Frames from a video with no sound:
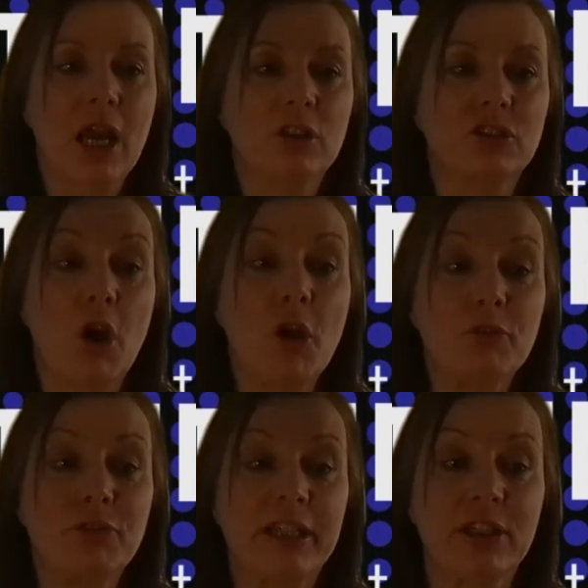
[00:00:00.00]
So
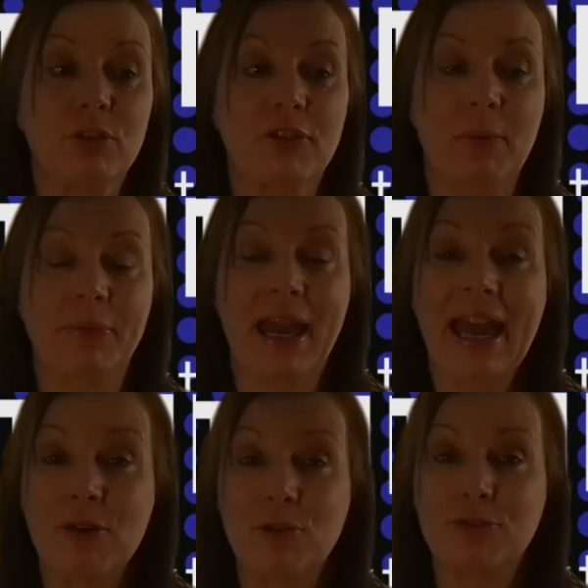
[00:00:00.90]
hopefully you found that
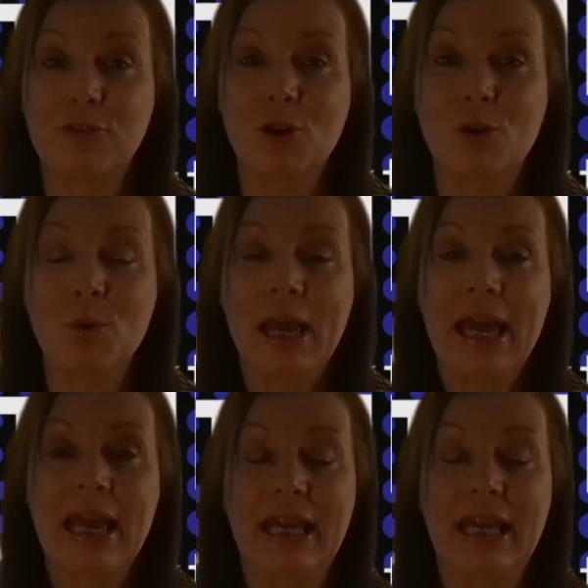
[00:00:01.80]
helpful.